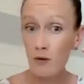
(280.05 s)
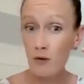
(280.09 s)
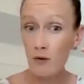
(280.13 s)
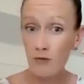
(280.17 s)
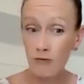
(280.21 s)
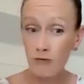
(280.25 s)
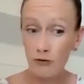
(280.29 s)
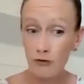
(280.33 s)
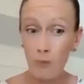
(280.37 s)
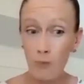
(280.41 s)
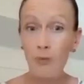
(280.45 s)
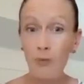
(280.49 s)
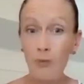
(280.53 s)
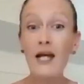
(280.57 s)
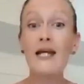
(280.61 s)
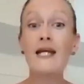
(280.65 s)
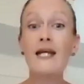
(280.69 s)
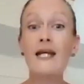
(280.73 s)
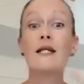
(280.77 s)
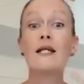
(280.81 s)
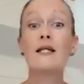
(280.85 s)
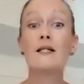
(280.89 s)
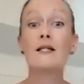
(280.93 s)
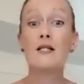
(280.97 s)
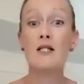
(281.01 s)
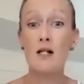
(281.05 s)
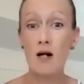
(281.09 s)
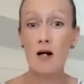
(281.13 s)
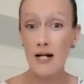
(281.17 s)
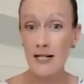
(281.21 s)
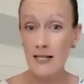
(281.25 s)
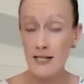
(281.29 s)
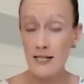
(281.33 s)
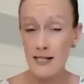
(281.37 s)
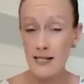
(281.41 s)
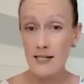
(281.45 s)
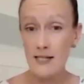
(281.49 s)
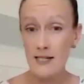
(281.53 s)
repeated
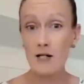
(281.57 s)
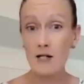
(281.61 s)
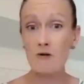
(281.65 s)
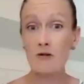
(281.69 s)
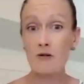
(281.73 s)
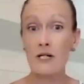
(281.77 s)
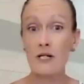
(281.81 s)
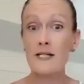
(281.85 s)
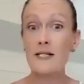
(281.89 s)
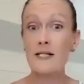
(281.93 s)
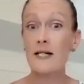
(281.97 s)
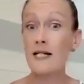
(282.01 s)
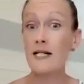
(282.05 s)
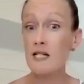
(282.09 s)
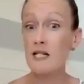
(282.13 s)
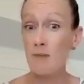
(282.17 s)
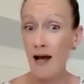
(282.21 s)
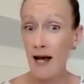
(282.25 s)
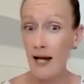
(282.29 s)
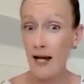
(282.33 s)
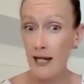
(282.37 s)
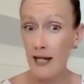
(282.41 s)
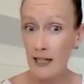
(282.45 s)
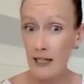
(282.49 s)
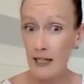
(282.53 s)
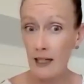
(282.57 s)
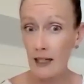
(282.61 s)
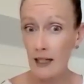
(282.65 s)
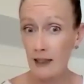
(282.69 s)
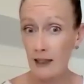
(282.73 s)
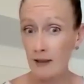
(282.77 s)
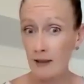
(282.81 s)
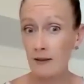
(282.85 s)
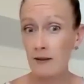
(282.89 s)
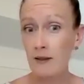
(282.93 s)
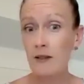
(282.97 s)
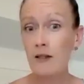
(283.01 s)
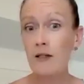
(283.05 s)
signs and synchronicities about
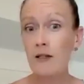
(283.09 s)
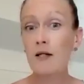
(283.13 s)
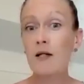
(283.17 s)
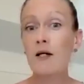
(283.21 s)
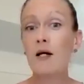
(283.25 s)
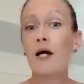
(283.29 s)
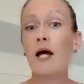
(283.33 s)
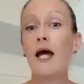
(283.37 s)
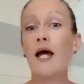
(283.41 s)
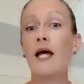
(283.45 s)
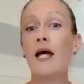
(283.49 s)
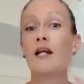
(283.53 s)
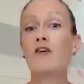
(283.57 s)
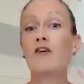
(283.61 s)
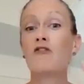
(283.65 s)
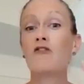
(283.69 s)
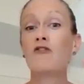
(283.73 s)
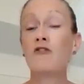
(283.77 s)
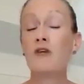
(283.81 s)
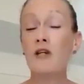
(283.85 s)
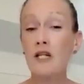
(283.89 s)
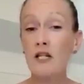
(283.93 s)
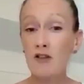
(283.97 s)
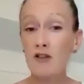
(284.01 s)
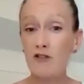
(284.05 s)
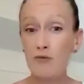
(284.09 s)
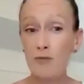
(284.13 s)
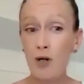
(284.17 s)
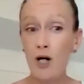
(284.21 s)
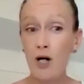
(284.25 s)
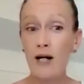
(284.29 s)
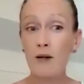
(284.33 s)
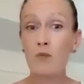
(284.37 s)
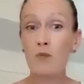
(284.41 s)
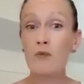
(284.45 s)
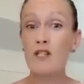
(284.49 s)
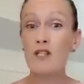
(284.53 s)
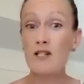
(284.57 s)
healing and a friend of
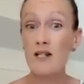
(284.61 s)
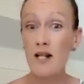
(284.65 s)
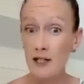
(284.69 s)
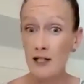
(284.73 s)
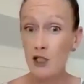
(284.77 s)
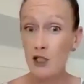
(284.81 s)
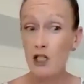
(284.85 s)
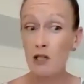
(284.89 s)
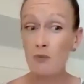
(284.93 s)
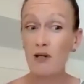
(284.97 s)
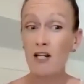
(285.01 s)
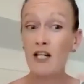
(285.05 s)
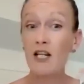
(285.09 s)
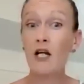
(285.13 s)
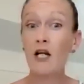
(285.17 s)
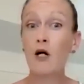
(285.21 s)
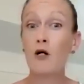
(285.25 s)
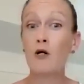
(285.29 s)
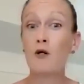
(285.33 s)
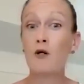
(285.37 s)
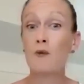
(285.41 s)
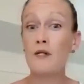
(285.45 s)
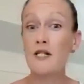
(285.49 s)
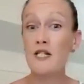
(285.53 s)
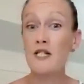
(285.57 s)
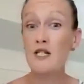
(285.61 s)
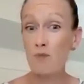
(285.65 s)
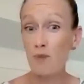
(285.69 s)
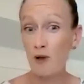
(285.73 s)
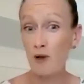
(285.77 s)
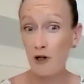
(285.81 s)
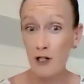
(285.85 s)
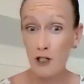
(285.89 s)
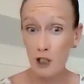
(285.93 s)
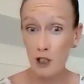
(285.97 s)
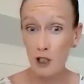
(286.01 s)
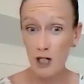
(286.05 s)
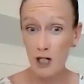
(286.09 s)
mine was nudging me to go to a
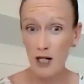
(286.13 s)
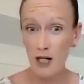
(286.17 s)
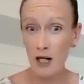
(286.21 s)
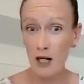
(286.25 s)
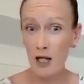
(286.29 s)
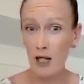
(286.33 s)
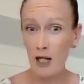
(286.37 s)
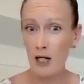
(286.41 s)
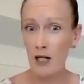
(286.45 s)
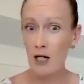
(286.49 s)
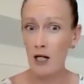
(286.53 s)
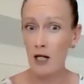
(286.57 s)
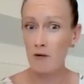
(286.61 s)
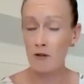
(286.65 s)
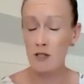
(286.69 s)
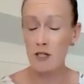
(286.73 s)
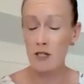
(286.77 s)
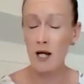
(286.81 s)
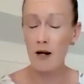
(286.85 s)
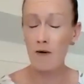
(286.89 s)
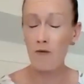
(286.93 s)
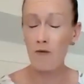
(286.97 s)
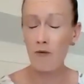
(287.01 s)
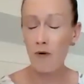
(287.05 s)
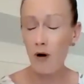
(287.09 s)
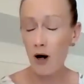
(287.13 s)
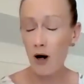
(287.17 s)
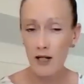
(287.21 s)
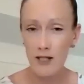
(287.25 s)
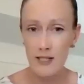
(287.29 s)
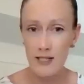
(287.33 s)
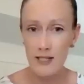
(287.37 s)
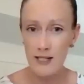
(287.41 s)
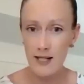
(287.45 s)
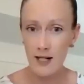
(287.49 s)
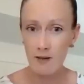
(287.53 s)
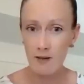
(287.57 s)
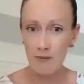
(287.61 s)
spirit channeler and i was like what is
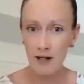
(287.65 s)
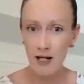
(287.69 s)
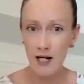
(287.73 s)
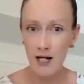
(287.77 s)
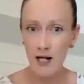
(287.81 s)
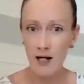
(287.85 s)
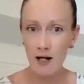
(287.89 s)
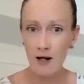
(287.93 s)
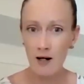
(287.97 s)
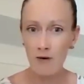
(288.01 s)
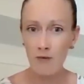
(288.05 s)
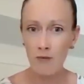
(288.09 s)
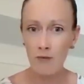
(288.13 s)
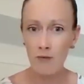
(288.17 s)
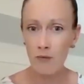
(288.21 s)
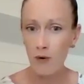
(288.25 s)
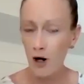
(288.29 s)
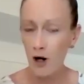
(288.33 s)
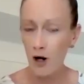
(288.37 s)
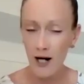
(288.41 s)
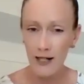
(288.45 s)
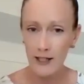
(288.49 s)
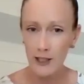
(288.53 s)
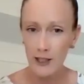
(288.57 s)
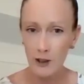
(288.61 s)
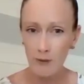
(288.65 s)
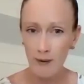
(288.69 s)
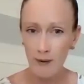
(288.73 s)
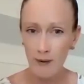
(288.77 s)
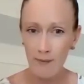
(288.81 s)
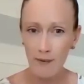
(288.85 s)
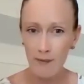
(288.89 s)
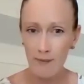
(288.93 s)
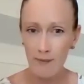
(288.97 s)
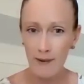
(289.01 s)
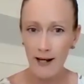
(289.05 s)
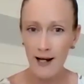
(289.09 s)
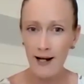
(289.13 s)
that about what are you up
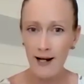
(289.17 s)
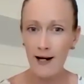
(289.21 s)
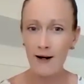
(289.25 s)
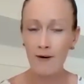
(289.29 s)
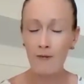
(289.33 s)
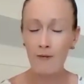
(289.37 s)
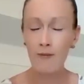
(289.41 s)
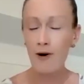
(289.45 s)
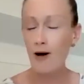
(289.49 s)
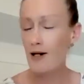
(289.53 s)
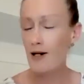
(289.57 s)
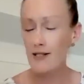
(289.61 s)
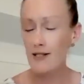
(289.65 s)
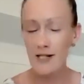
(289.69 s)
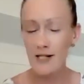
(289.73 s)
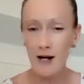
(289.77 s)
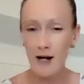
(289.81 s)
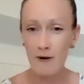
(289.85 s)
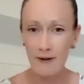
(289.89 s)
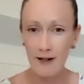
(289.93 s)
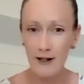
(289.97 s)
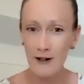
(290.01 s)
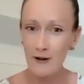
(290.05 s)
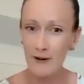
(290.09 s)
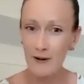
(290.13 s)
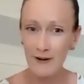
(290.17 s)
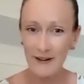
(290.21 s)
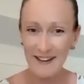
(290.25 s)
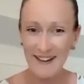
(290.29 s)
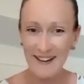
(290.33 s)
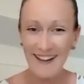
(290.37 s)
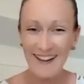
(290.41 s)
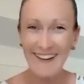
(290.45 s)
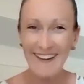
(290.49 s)
about what is going on